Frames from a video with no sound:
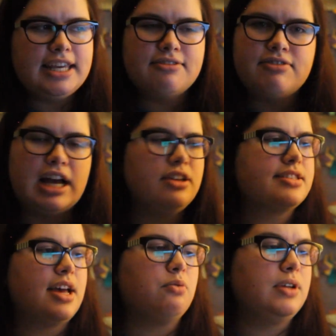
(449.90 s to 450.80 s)

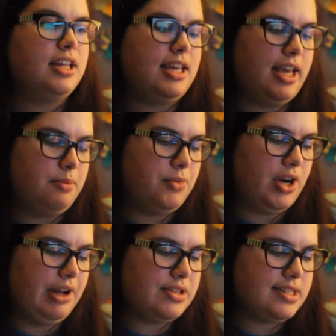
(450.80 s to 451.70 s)
files. I really can't
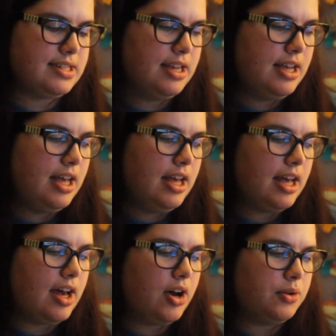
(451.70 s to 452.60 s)
pronounce
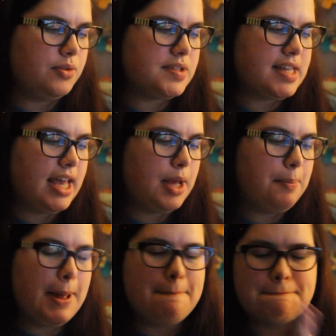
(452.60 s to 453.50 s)
how you say it,
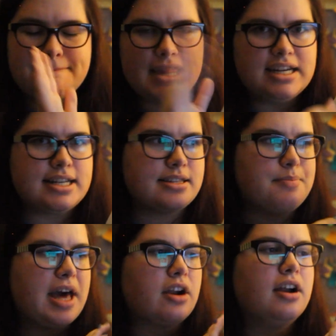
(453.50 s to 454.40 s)
but it doesn't
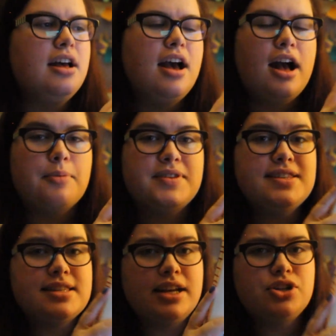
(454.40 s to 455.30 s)
matter.
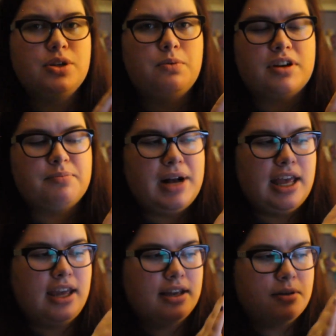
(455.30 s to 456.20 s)
This is actually
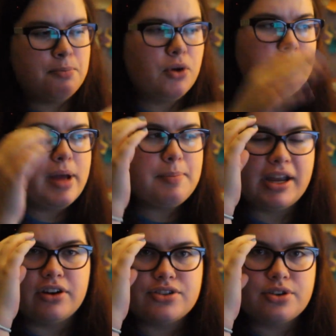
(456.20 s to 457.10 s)
both my
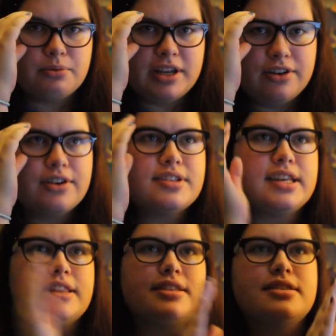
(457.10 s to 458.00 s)
parents are readers,
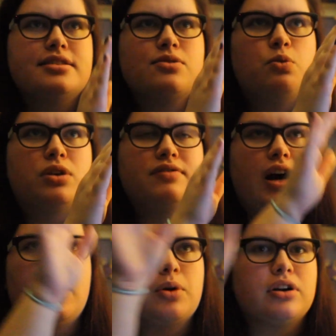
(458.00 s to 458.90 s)
and this is one of
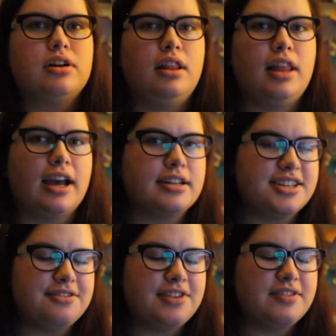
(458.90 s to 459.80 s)
our
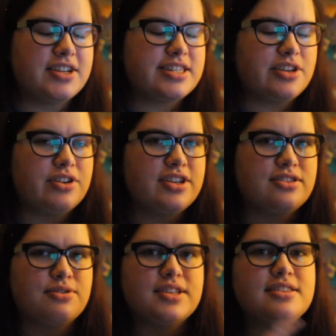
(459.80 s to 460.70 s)
collective favorite series,
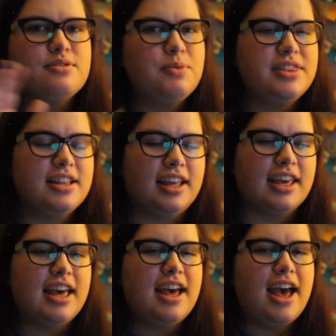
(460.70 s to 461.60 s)
so this is one that like
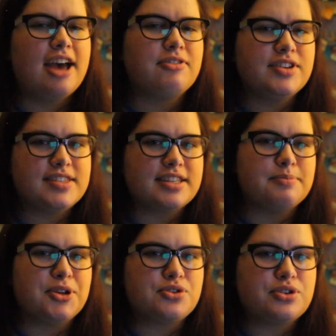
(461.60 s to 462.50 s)
every 6
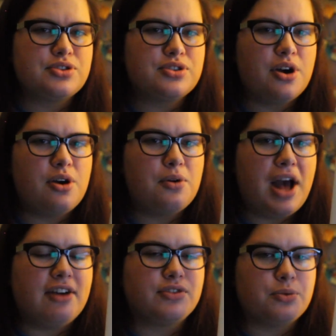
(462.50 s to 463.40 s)
months or so
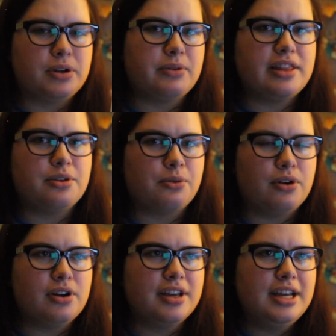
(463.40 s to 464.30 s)
after we read The
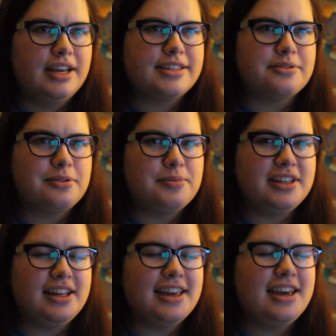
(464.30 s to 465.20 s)
Rook, someone would be
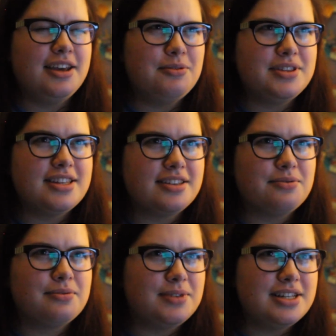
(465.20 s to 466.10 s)
like, hey,
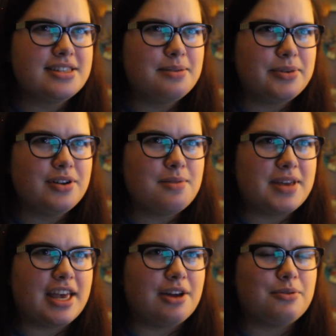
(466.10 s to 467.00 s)
when is that book
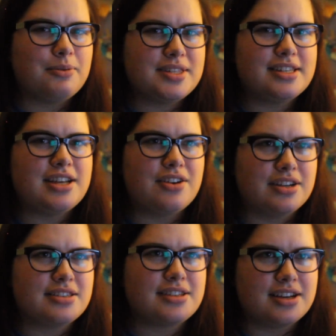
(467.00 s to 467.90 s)
coming out? We would sit down and
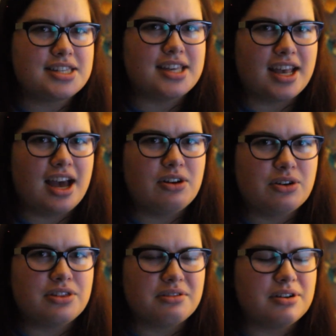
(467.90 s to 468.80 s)
discuss like how
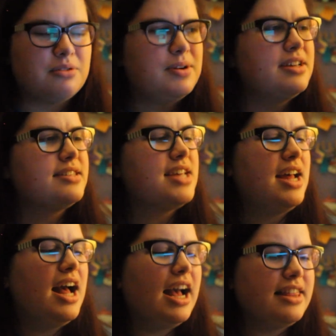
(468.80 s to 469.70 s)
good The Rook was.
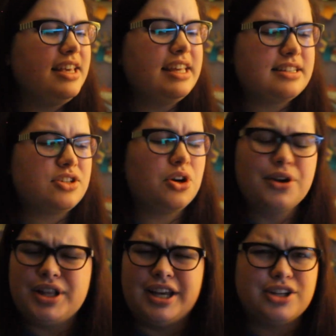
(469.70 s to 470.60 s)
I think it
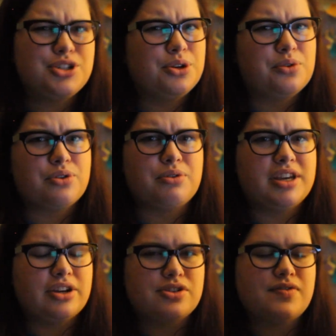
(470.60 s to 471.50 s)
took like 2 or 3
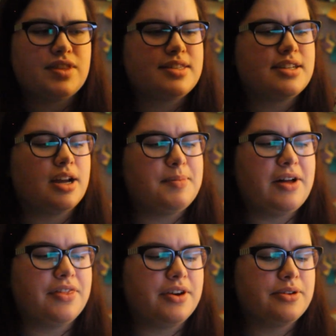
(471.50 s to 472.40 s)
years for this to come
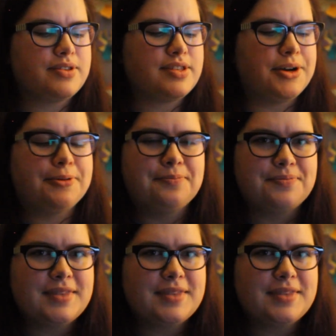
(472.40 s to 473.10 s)
out though, so